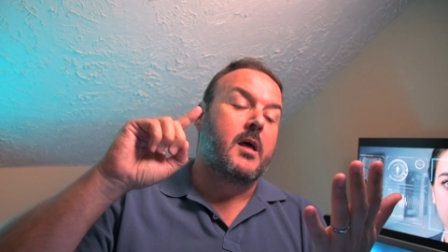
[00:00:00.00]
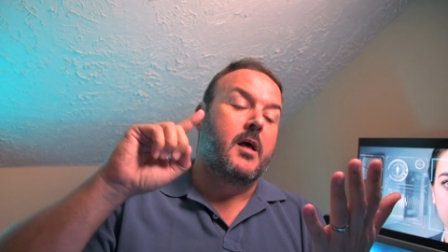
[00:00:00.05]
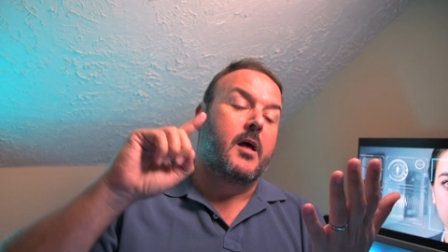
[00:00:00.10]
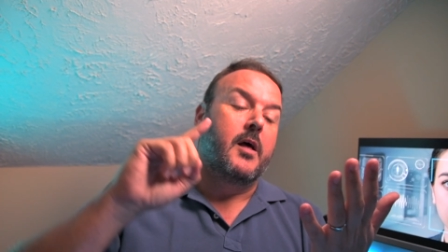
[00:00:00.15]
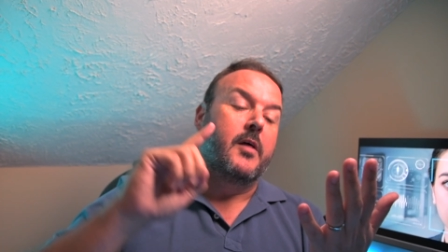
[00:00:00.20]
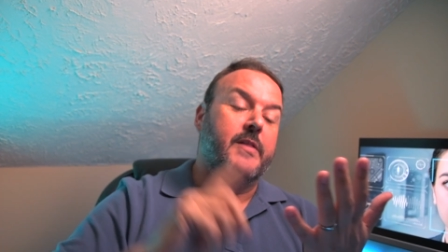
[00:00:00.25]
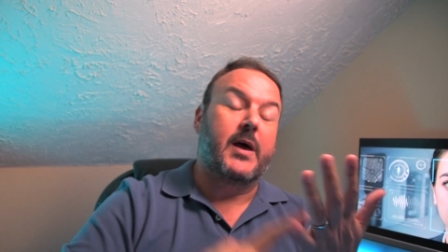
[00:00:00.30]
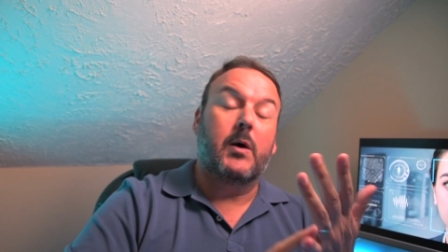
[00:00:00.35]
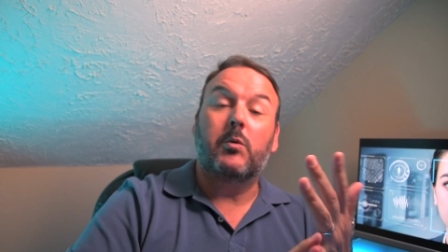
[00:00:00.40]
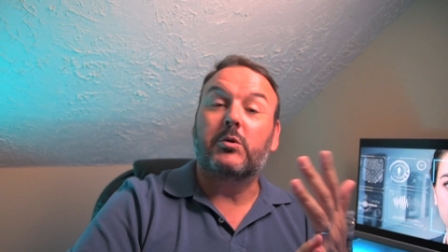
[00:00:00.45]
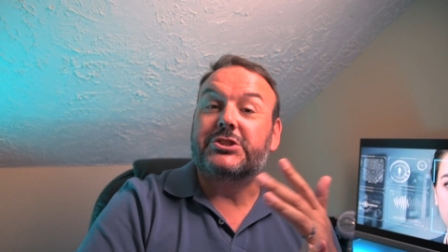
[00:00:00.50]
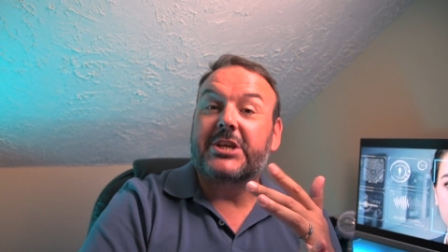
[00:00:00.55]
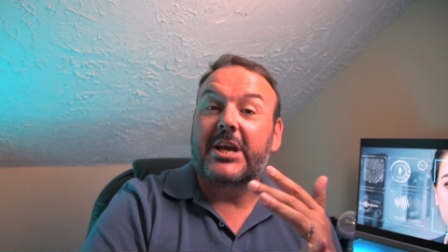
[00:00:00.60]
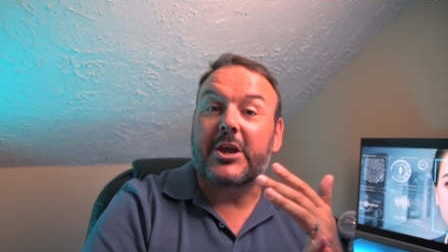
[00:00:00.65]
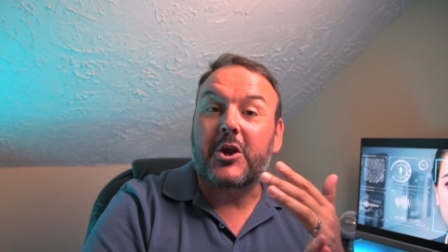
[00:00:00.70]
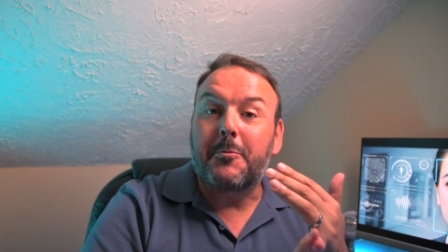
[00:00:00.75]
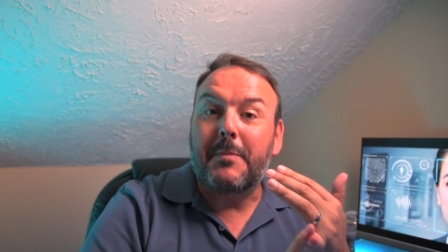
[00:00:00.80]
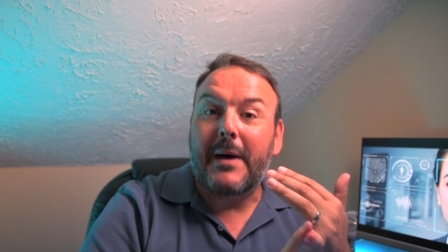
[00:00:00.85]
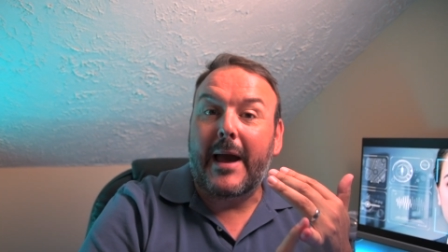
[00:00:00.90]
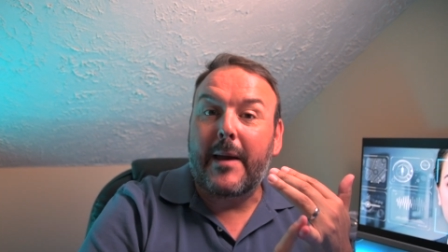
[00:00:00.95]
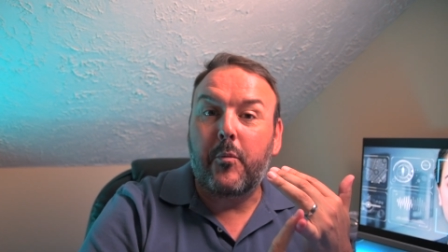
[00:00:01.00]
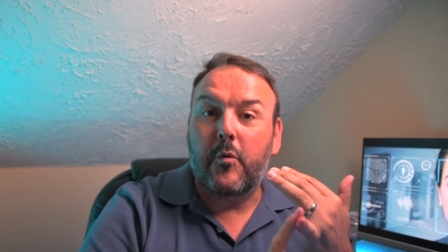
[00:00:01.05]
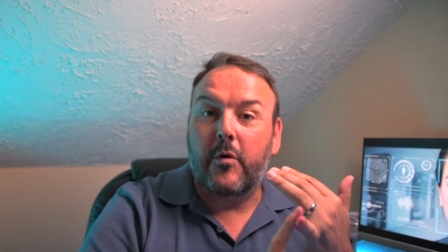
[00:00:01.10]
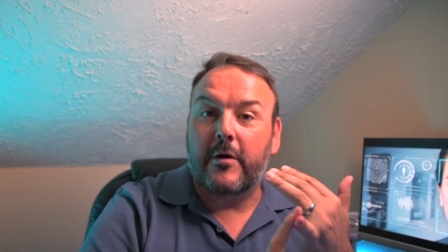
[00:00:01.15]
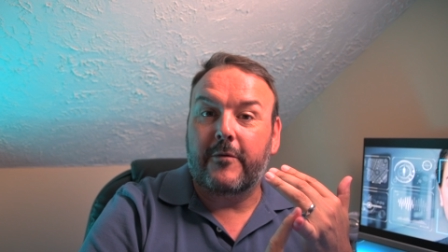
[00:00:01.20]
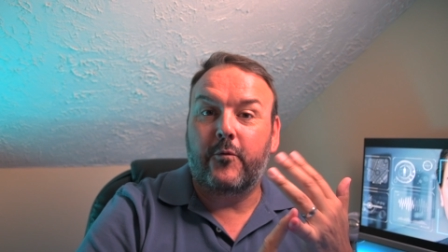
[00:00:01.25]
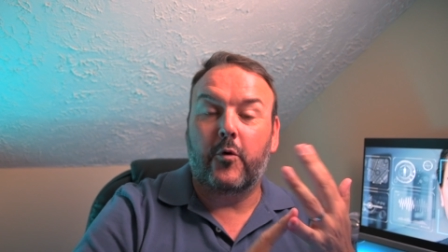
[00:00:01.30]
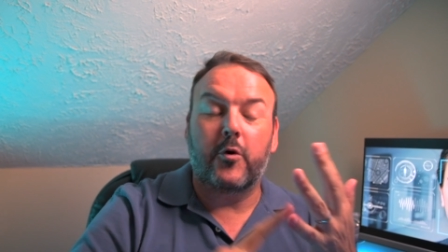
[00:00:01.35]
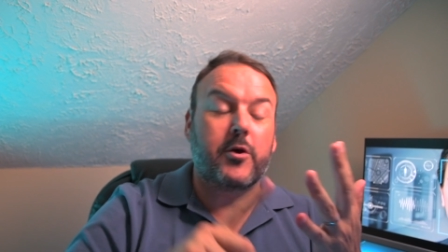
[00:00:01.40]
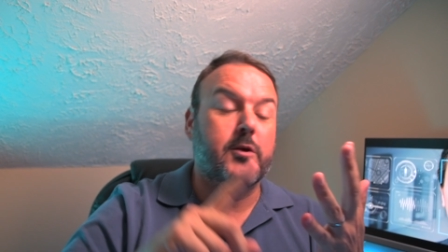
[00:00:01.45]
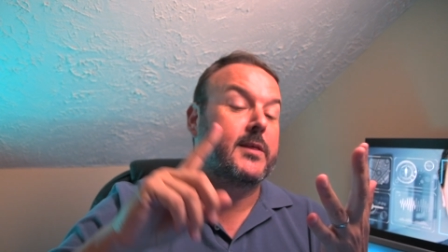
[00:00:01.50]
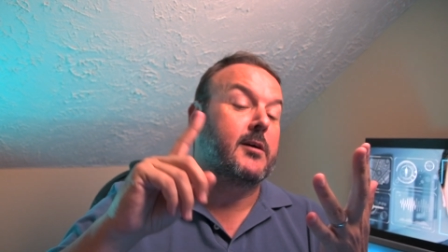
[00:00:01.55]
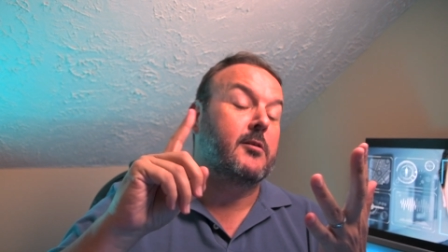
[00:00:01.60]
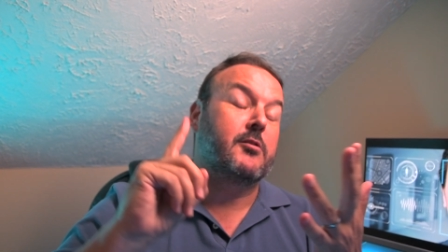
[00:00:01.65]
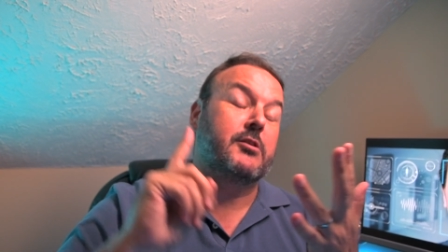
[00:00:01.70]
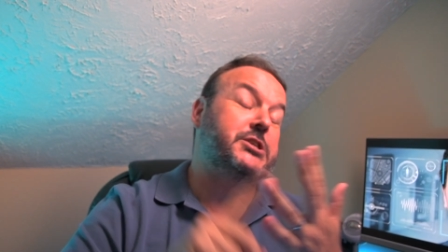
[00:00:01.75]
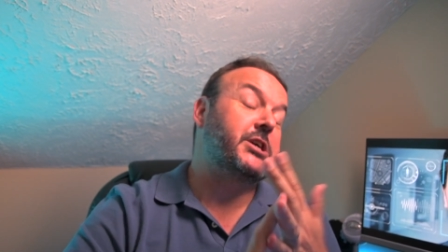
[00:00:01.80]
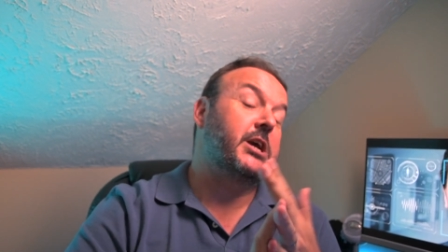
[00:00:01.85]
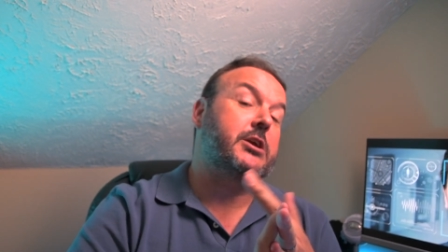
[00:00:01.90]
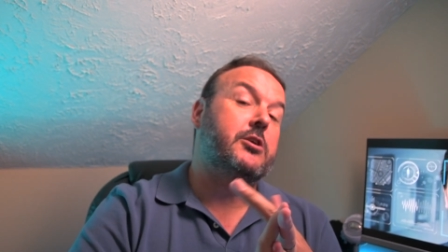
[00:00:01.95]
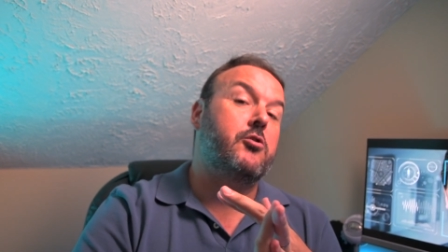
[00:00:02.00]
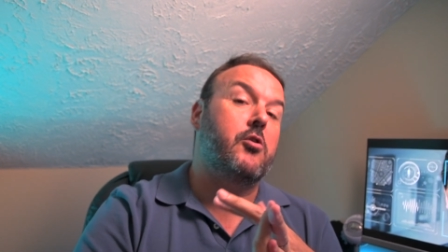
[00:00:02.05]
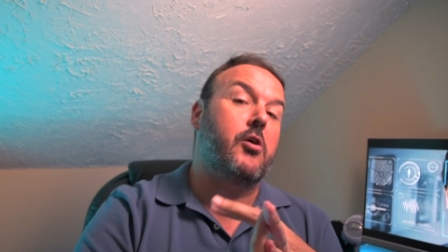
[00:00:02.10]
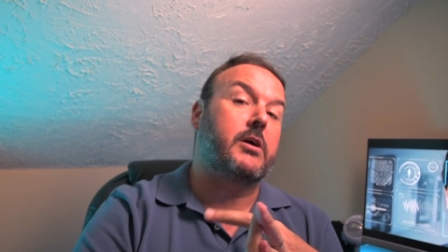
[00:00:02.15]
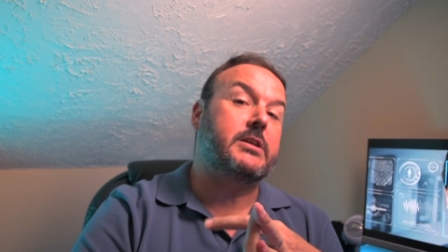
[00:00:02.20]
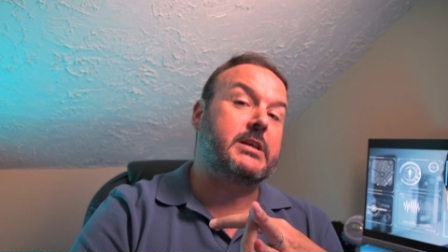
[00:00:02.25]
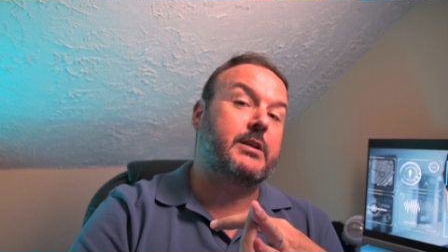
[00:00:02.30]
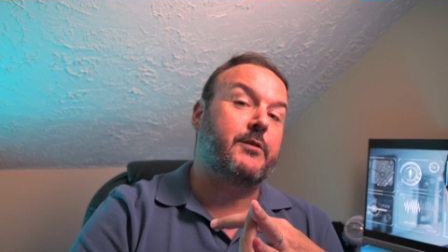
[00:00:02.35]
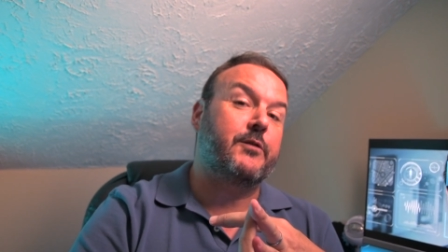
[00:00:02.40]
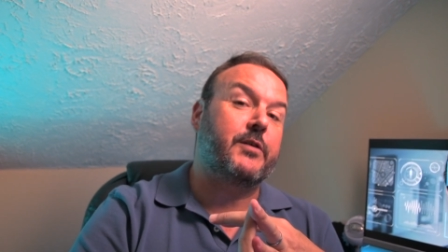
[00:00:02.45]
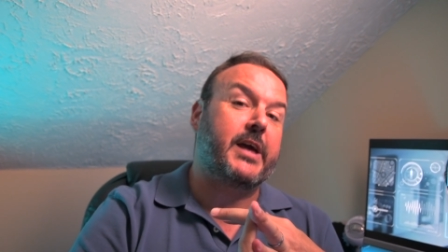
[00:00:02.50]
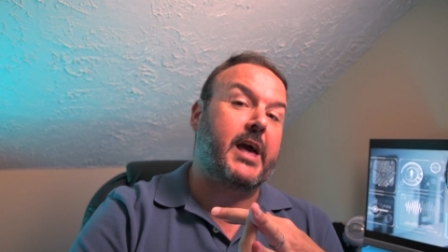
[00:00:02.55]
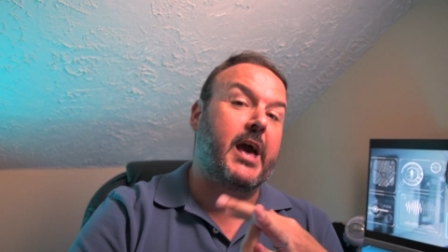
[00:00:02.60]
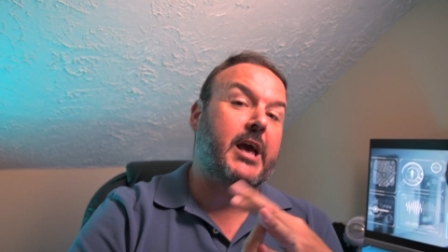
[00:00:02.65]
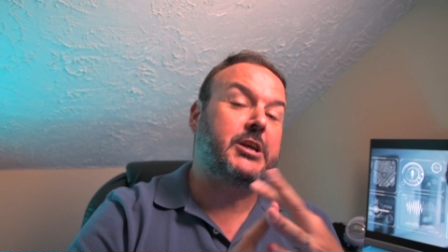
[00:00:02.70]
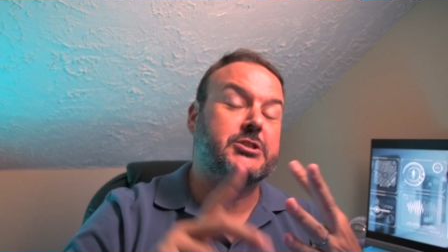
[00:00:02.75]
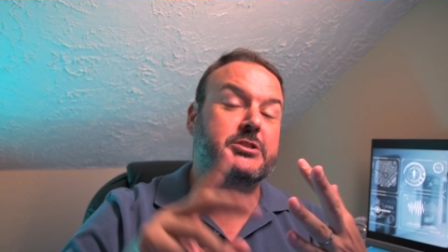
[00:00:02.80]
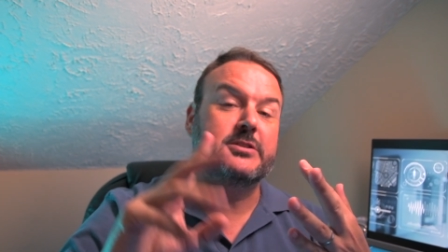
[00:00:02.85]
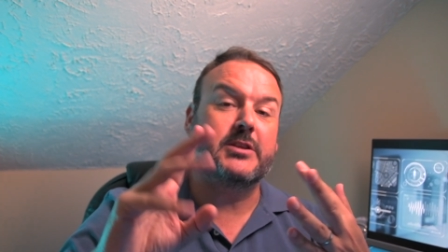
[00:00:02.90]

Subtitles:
they will check your paperwork for you, they'll check your identification,